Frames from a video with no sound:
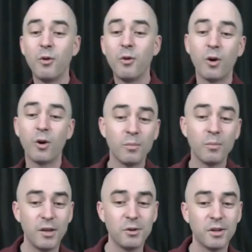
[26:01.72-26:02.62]
form
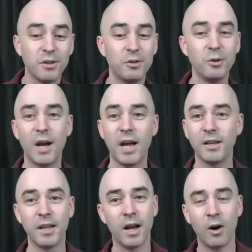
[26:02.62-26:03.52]
that you can do
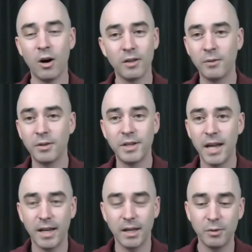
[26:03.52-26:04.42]
every
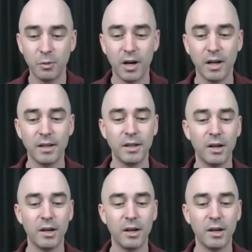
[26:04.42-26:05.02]
day if you want,